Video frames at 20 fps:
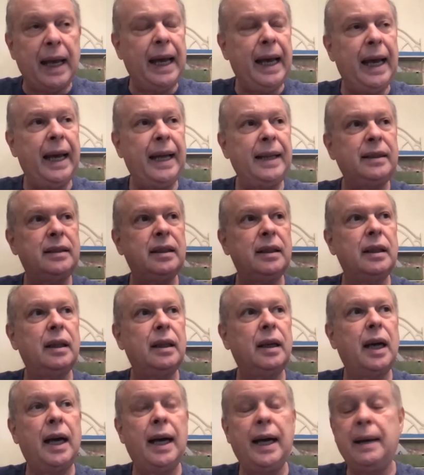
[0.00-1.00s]
And
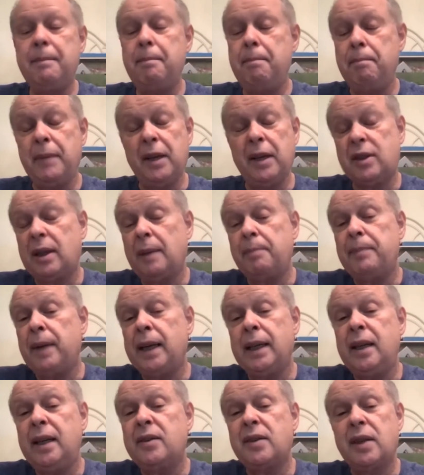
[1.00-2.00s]
I messed up my
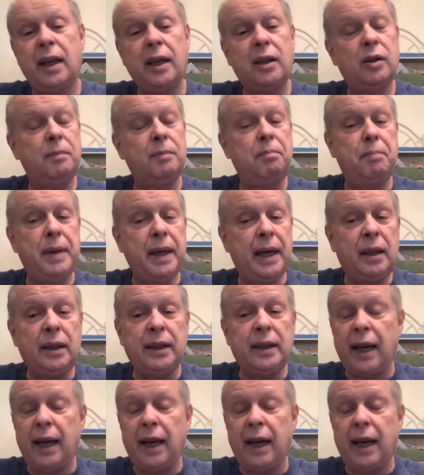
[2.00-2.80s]
knees and I could barely,